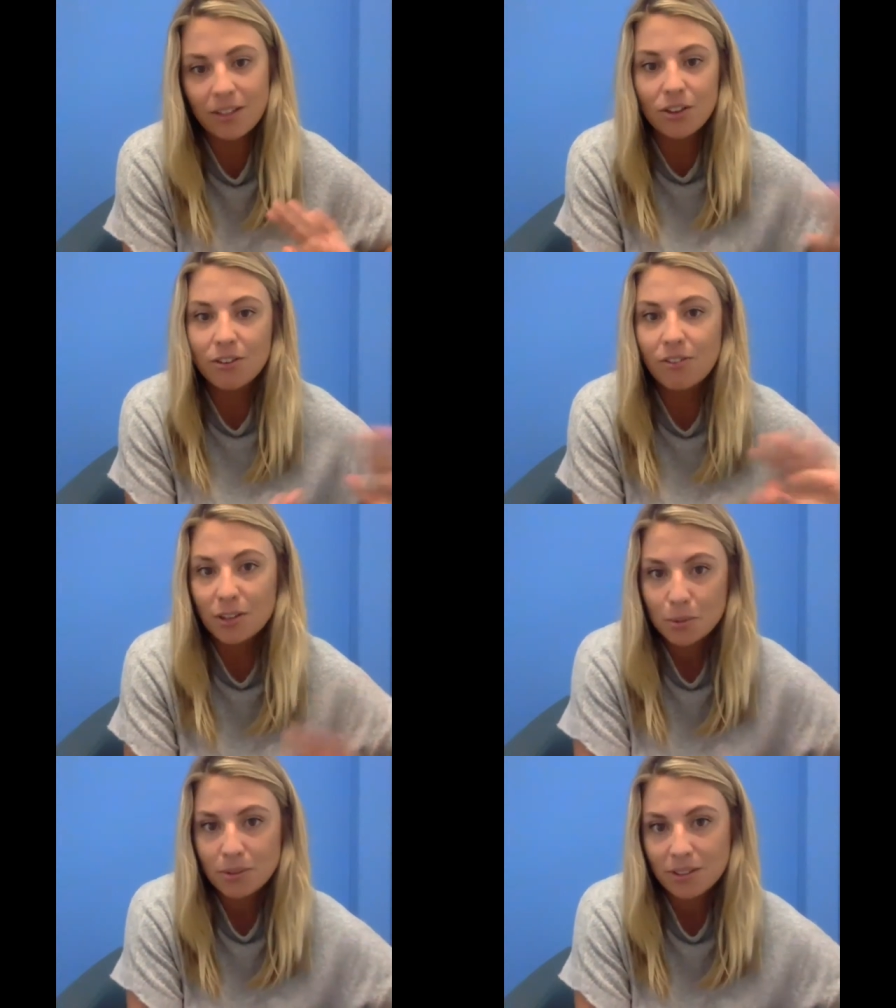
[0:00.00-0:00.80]
The universe
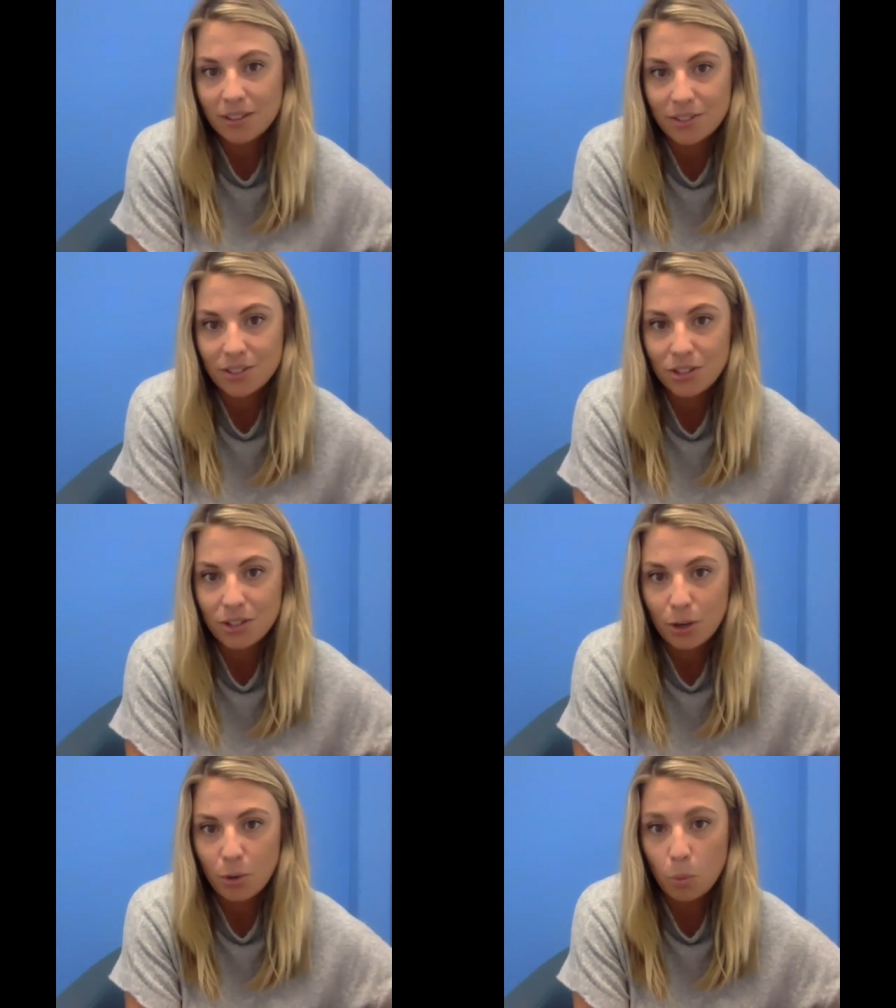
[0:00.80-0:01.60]
will deliver to
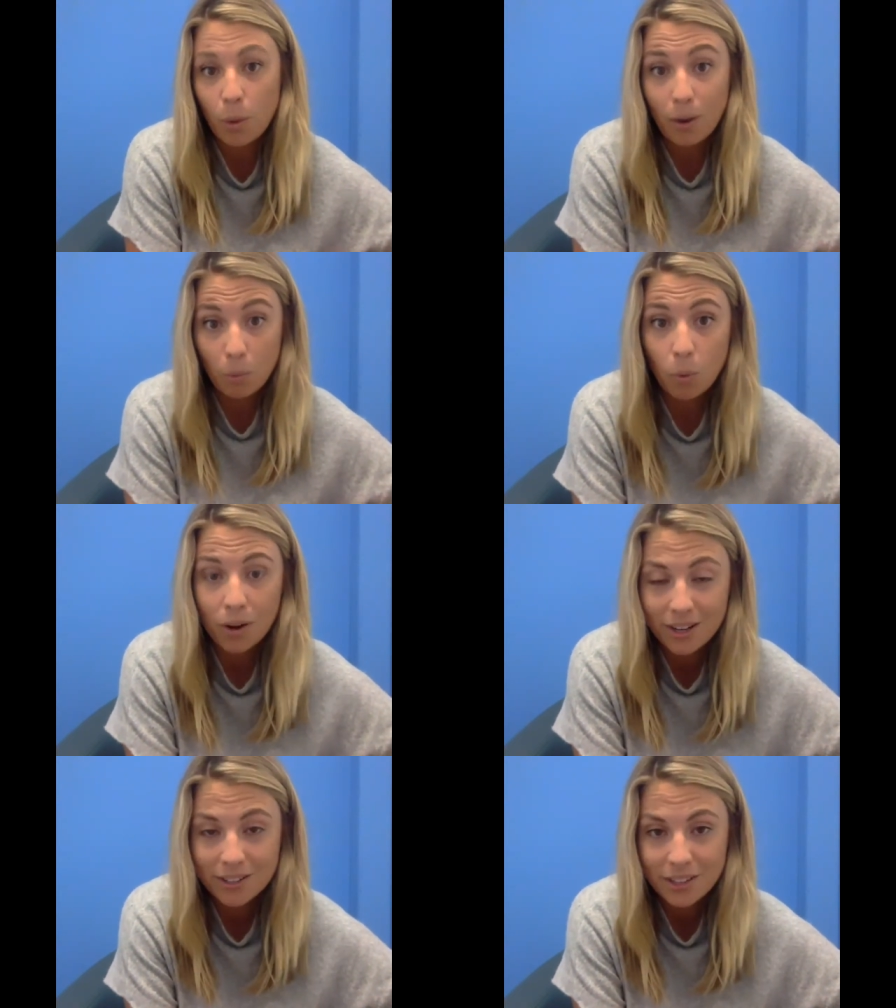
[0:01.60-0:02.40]
you when, what
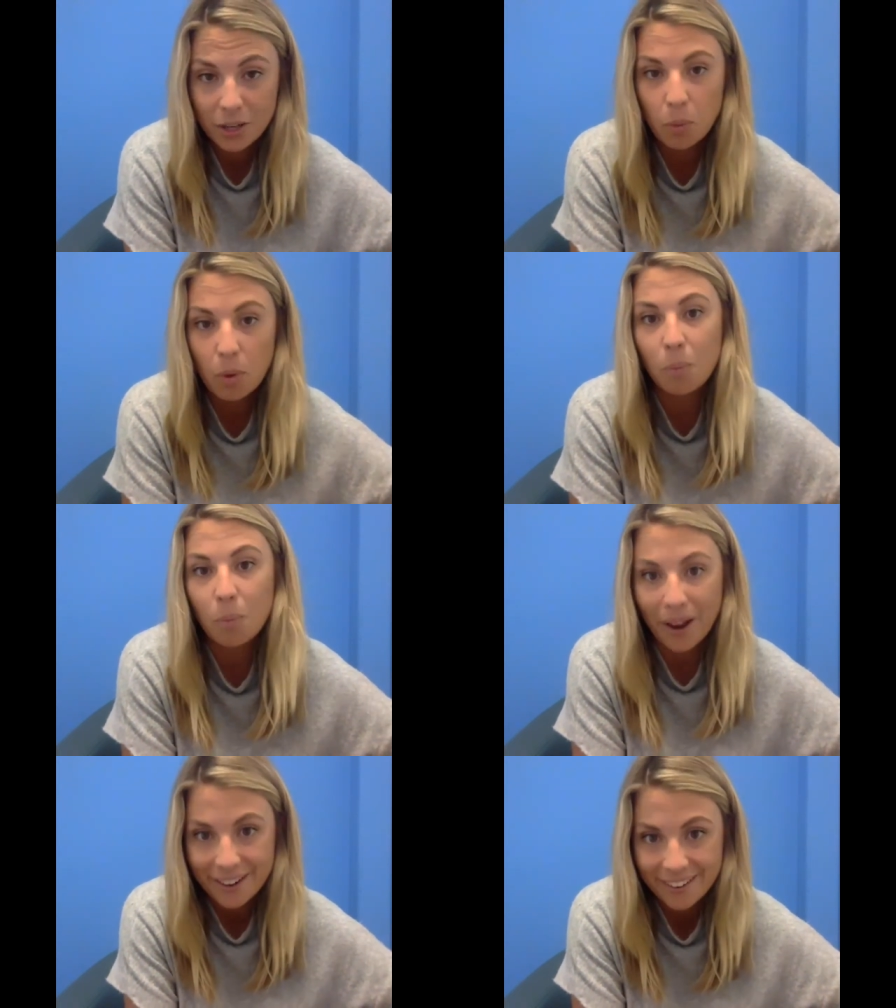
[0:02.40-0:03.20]
it is that you want
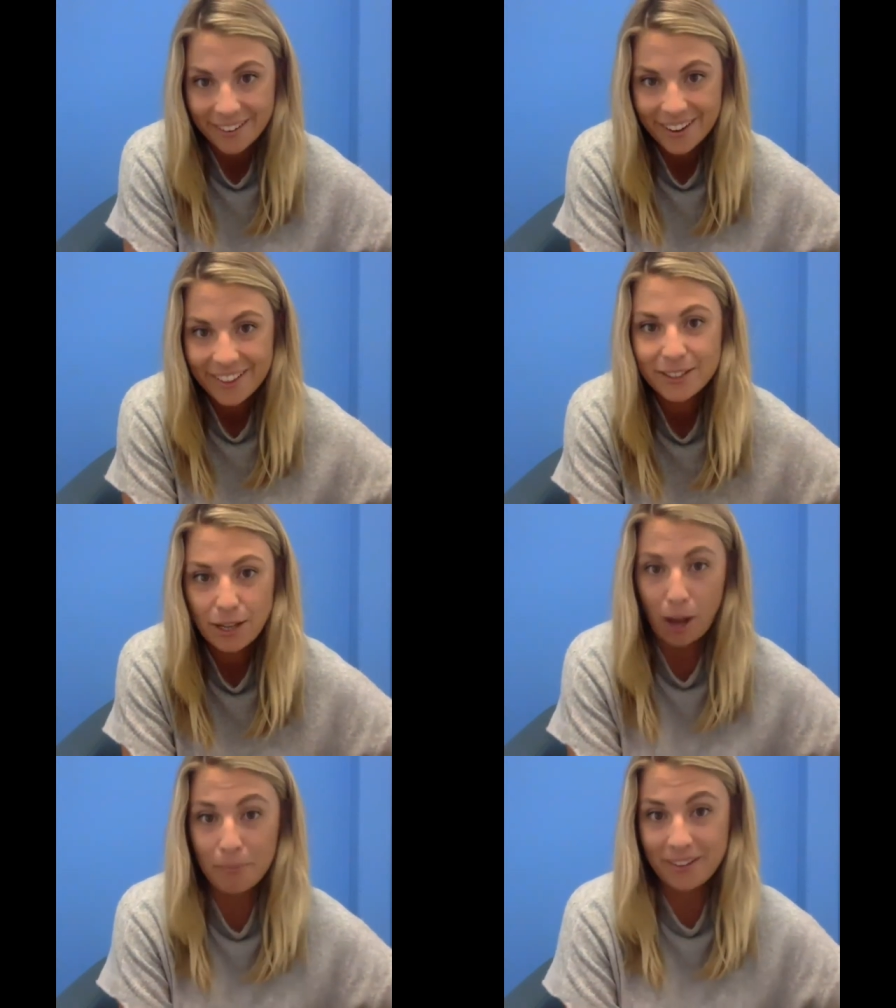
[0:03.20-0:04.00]
when in the
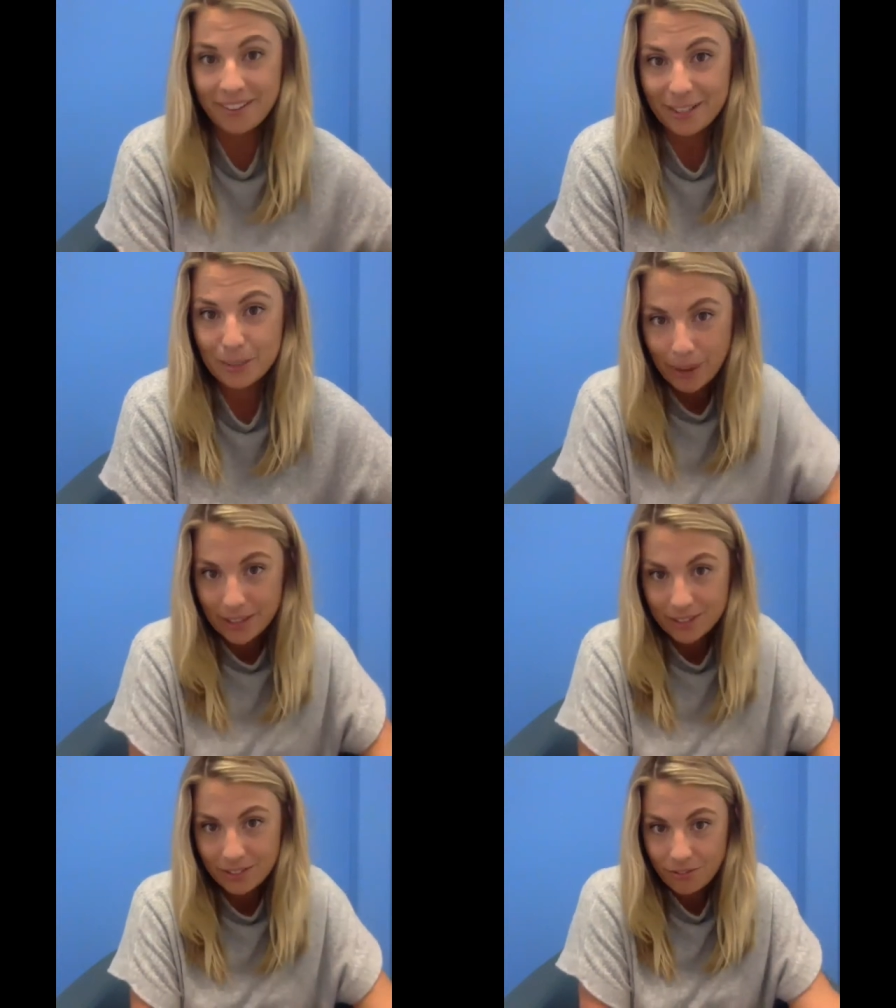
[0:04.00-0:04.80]
timing that is
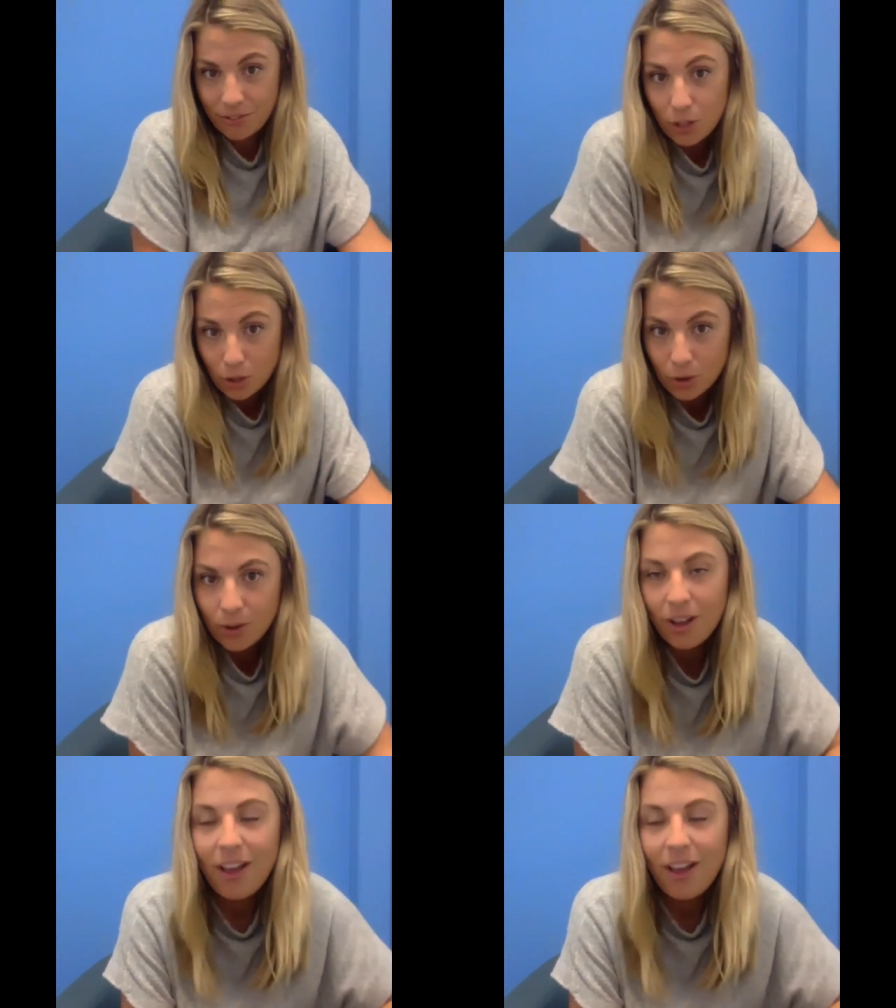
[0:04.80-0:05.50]
best for you,